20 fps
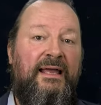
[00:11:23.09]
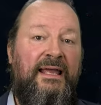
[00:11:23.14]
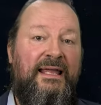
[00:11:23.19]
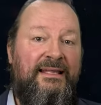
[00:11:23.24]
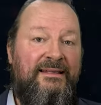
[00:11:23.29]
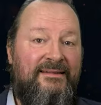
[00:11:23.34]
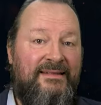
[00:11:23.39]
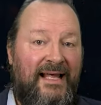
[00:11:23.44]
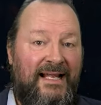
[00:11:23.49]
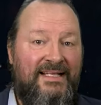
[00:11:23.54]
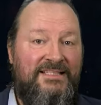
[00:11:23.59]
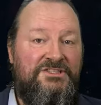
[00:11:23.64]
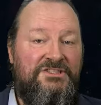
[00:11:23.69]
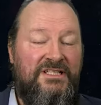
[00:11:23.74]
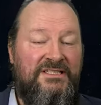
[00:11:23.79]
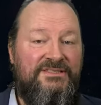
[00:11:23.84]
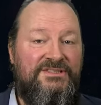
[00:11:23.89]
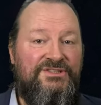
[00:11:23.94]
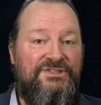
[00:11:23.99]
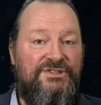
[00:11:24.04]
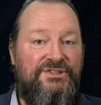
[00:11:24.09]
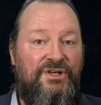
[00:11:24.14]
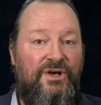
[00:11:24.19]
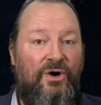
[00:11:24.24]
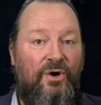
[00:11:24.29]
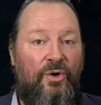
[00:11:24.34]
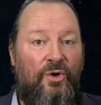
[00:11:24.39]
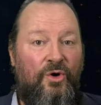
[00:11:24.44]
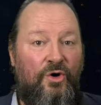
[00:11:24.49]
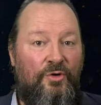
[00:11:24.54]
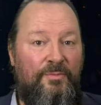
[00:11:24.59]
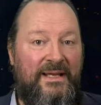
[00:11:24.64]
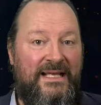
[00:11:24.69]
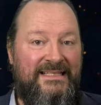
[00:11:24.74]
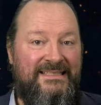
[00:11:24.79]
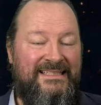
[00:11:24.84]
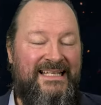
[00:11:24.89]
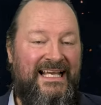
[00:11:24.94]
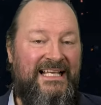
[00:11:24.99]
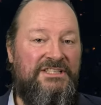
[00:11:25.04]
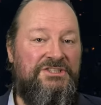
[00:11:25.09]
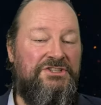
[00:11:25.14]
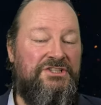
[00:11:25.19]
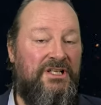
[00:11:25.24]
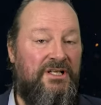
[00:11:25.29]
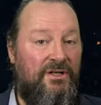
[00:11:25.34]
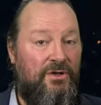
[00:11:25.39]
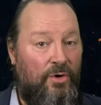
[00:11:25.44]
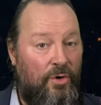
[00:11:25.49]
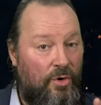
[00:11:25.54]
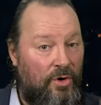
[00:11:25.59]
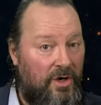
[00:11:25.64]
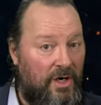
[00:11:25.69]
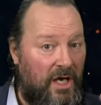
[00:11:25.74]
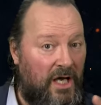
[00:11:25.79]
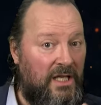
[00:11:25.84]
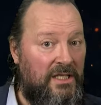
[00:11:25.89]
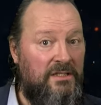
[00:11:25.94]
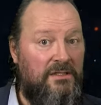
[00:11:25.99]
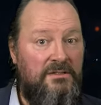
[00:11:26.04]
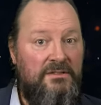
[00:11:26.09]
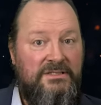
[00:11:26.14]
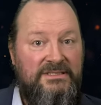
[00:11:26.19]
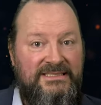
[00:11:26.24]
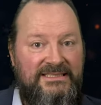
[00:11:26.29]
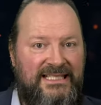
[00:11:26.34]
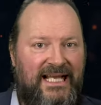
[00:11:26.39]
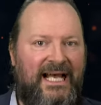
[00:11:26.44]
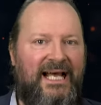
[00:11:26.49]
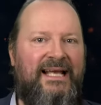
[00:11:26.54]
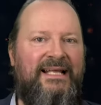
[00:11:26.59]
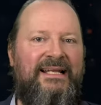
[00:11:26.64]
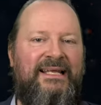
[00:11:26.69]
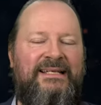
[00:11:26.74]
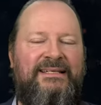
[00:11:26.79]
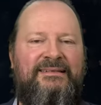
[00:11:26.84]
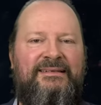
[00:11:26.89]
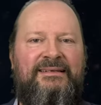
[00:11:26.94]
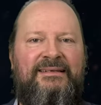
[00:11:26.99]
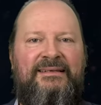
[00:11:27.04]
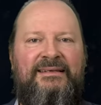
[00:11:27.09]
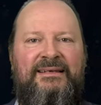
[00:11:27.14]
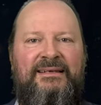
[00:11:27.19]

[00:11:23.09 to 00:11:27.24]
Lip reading: intelligence augmentation or alongside it